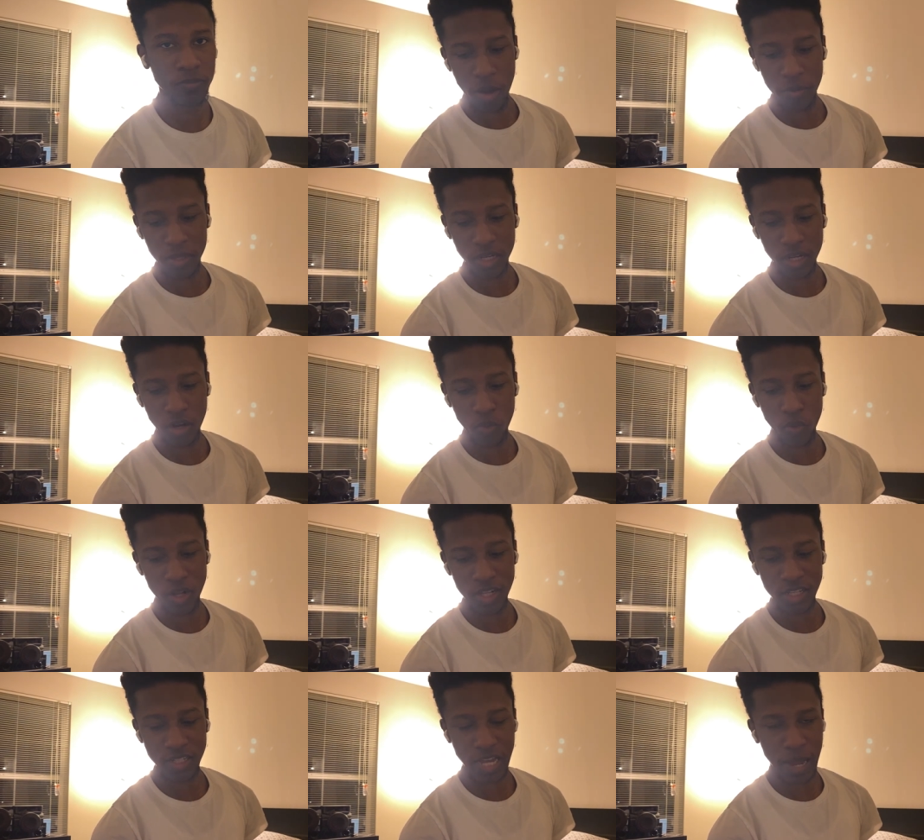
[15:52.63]
Probably going to
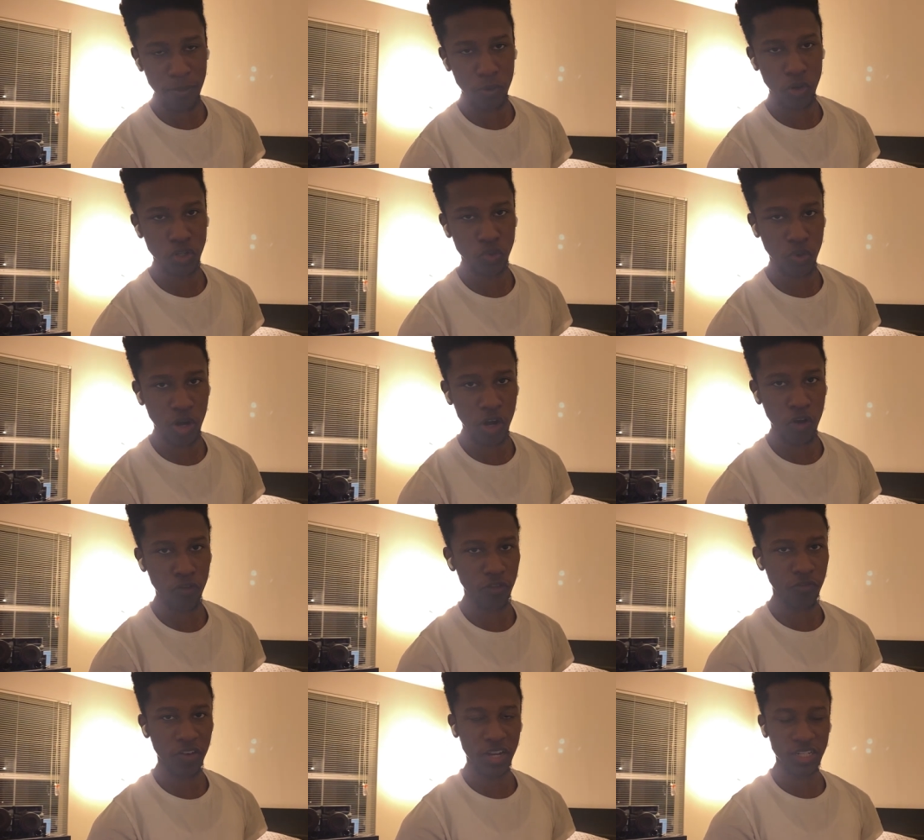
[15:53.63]
win Cyber as well
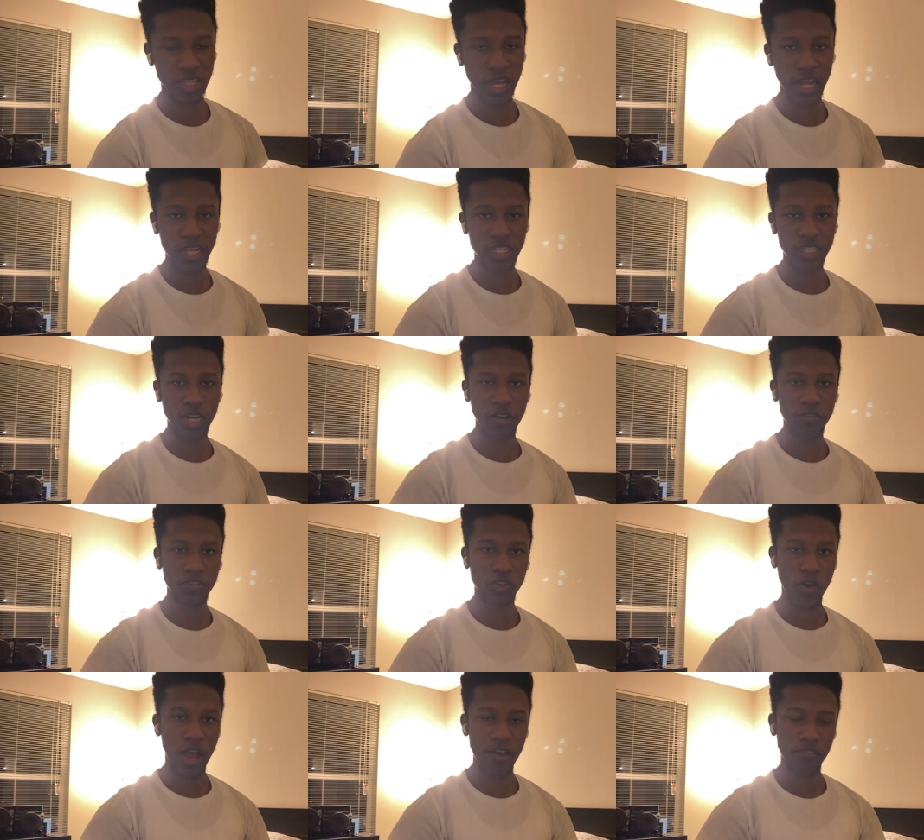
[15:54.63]
for Finish Line stuff,
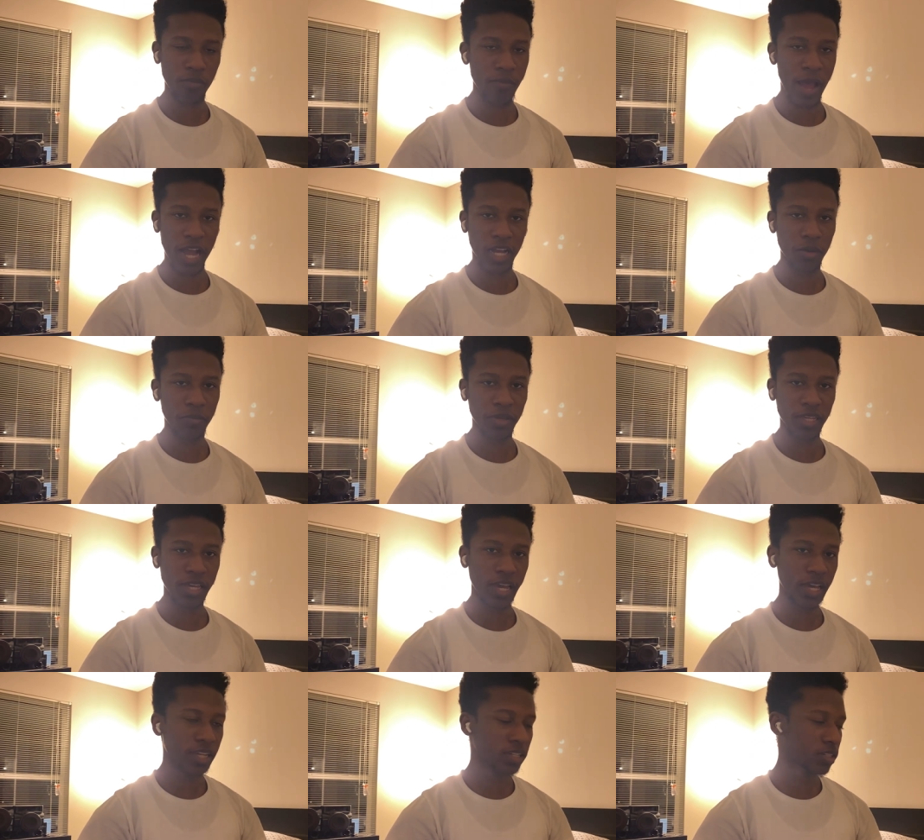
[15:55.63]
so I have a backup in
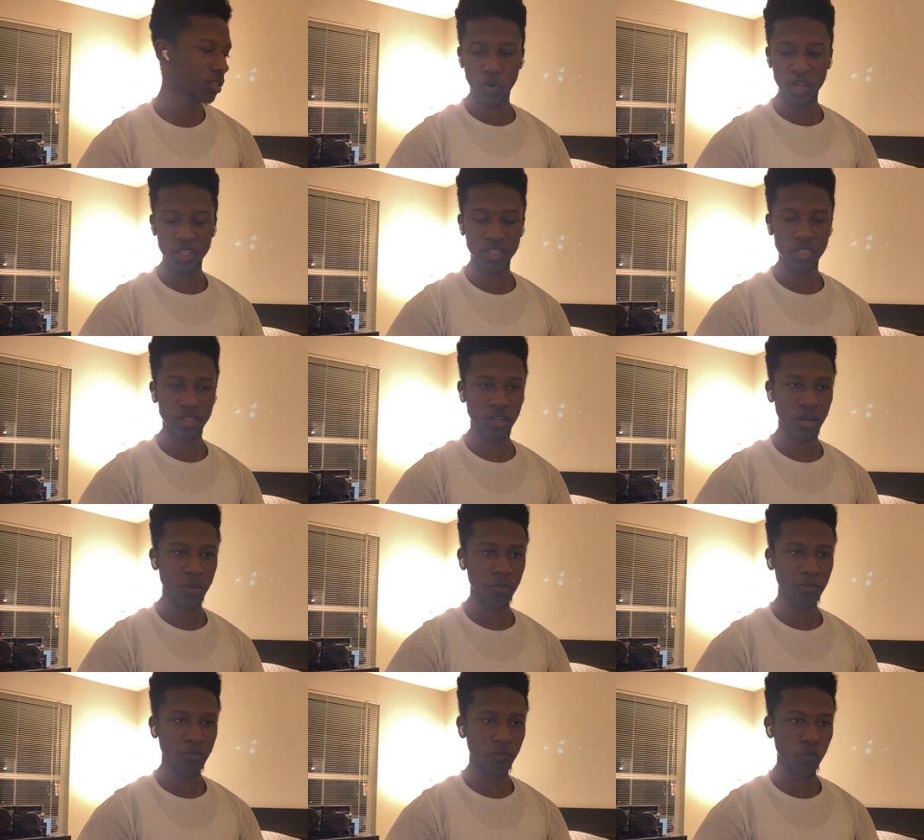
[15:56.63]
case Rush's
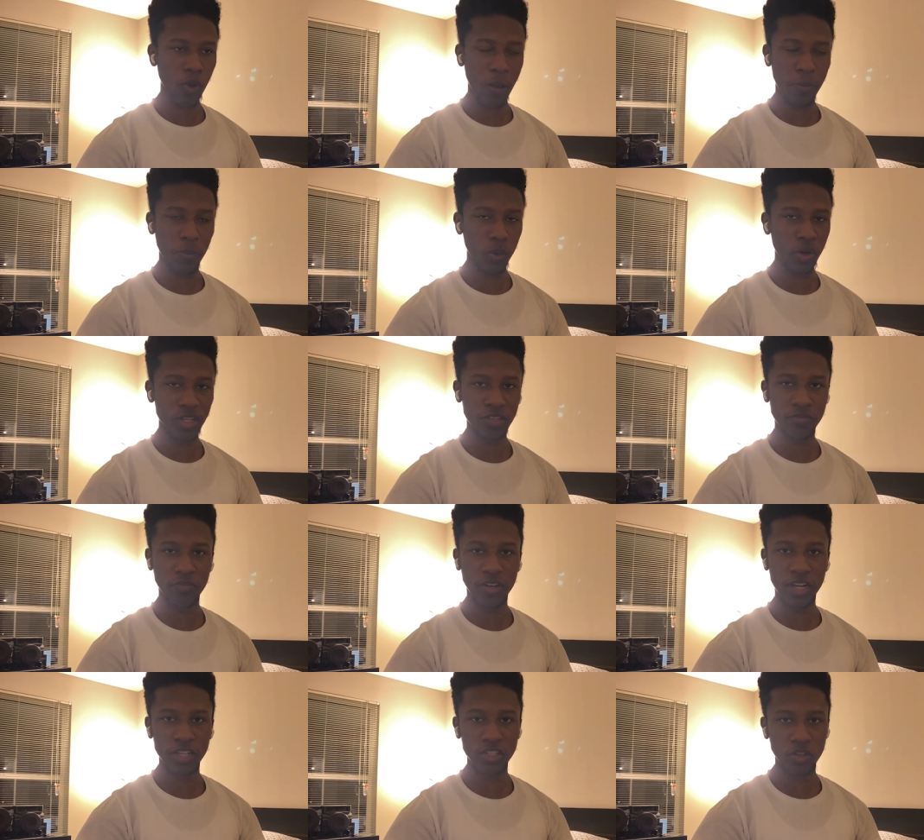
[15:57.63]
um, web mode isn't
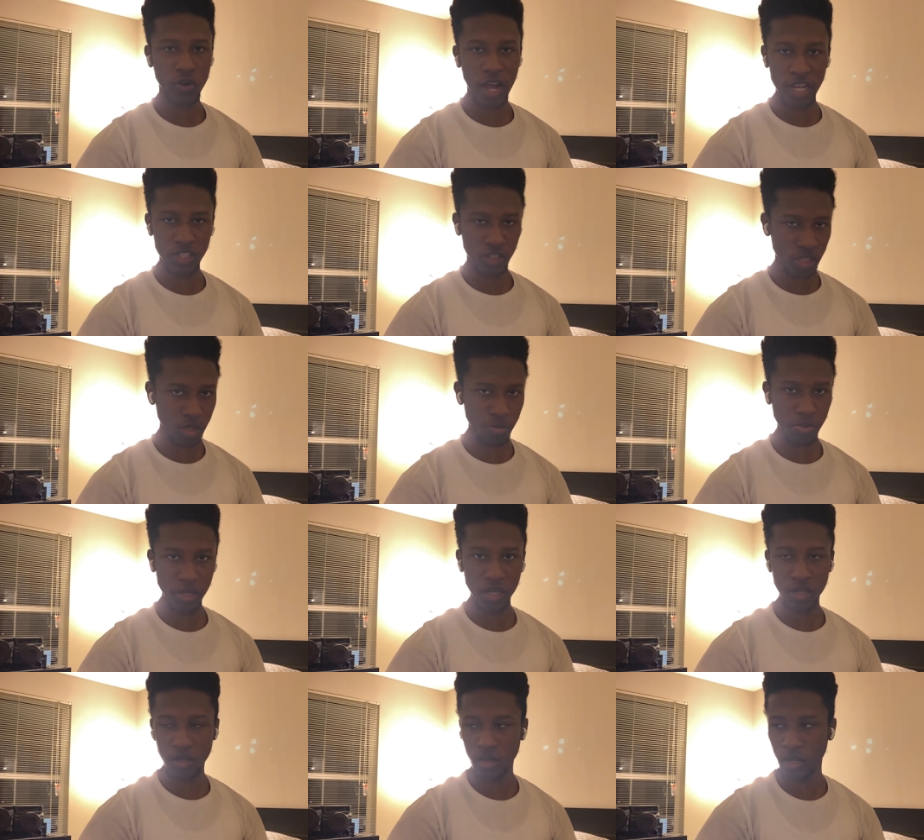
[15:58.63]
finished, so that should
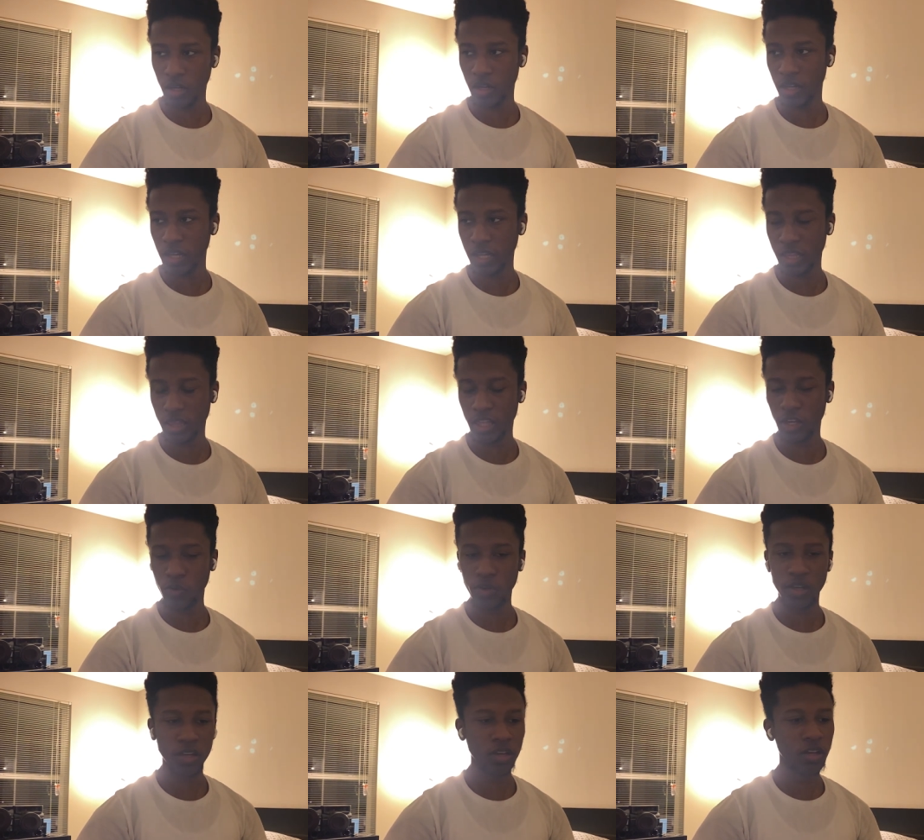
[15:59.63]
be a cook in
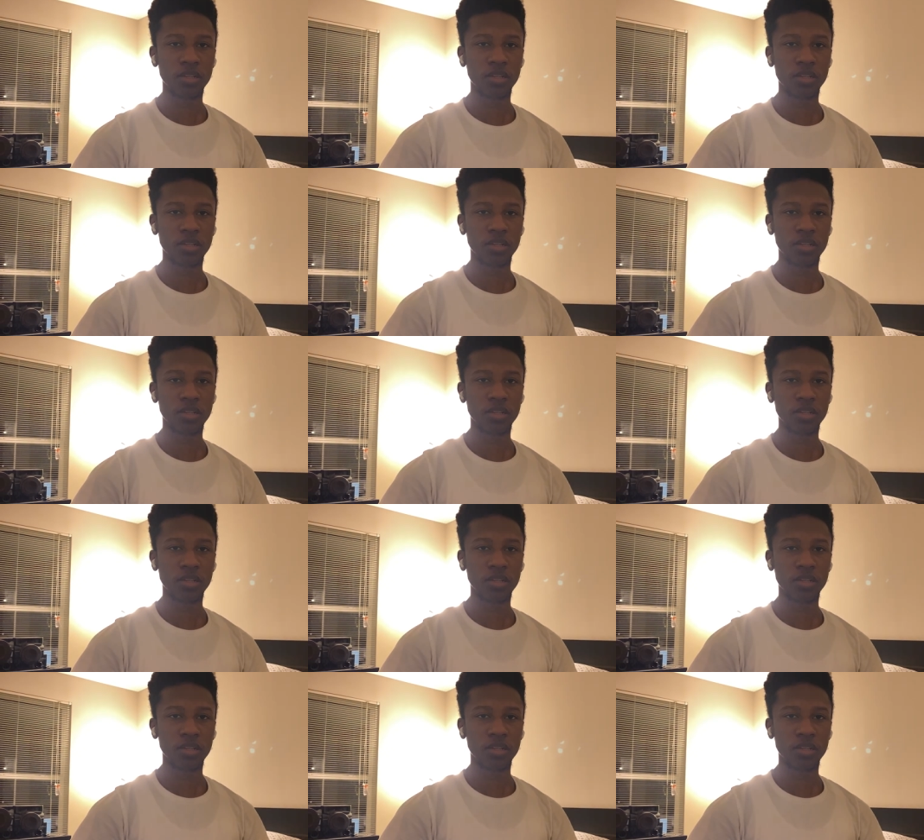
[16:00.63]
theory.